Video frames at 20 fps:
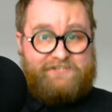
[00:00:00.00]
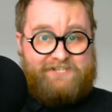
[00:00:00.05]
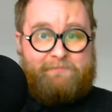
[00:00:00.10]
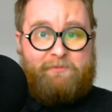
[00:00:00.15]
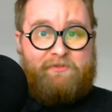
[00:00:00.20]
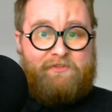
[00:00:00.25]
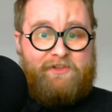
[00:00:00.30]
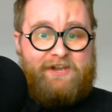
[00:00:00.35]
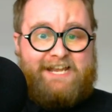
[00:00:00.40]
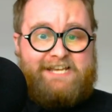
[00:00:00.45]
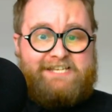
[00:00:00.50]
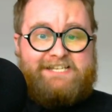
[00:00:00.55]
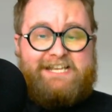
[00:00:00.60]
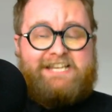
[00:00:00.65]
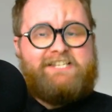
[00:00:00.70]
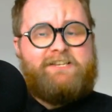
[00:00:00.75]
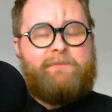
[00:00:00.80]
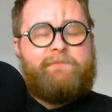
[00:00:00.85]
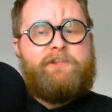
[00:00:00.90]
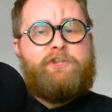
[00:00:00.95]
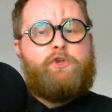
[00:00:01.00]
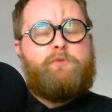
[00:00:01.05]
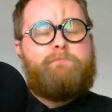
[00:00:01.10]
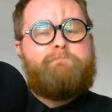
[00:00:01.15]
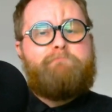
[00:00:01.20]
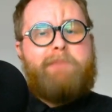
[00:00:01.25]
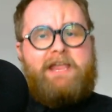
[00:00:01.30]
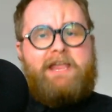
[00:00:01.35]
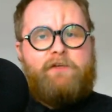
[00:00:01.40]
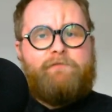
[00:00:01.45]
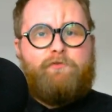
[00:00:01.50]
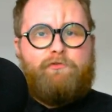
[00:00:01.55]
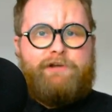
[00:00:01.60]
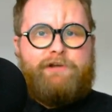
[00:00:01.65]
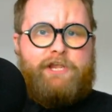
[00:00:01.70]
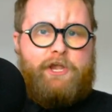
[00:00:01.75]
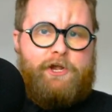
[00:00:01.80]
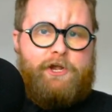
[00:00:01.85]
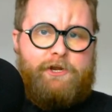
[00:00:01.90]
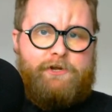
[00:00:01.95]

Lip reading: up on the list is something you may have already heard